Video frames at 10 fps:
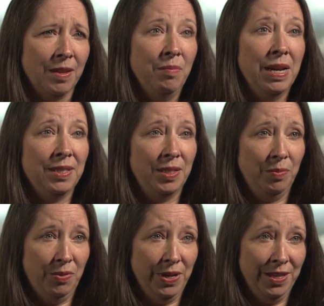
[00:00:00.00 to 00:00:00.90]
best
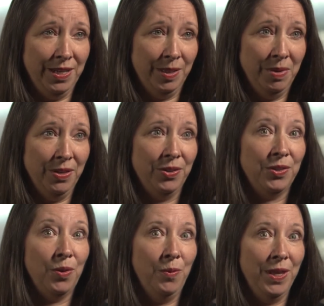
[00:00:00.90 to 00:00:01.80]
supporting these mothers
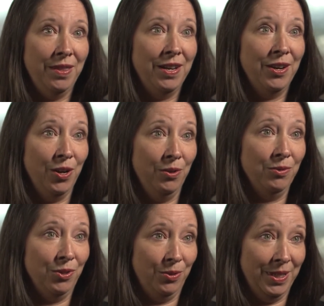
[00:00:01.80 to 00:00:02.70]
with their own
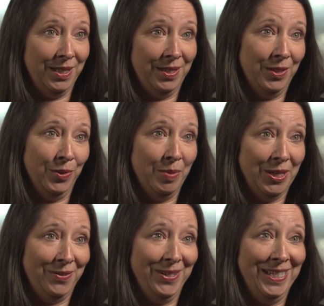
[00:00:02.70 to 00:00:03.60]
choice to
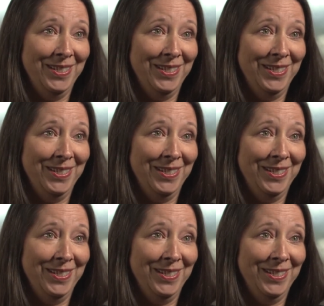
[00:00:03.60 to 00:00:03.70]
breastfeed.